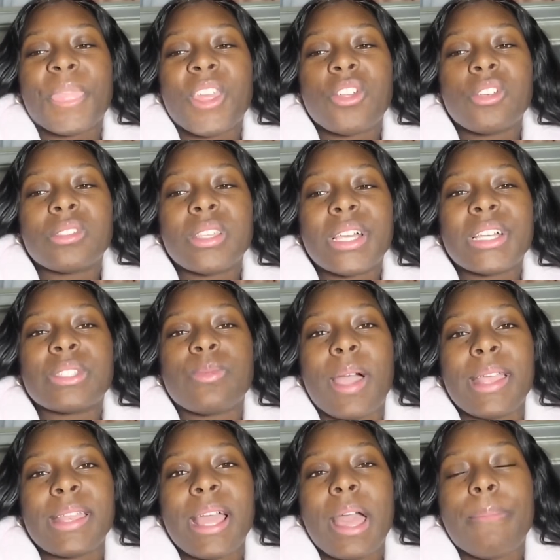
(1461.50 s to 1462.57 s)
She said, because
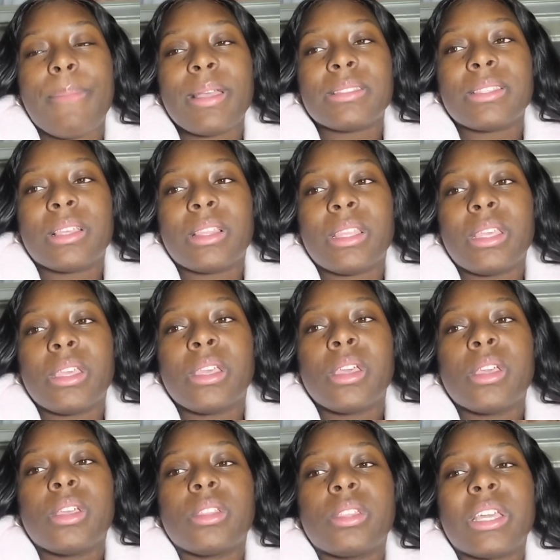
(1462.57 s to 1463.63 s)
right now basically
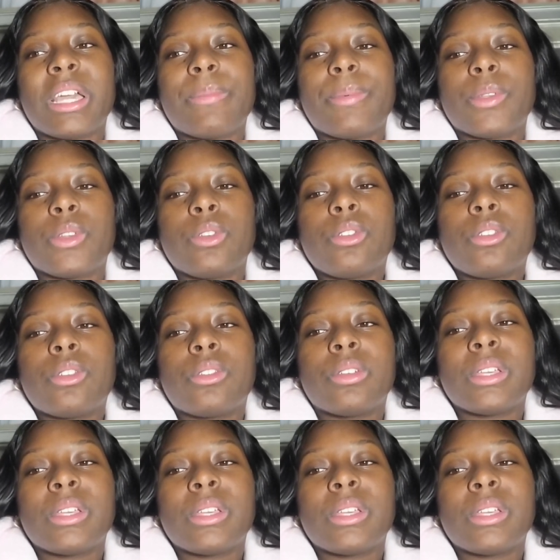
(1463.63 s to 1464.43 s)
the epidural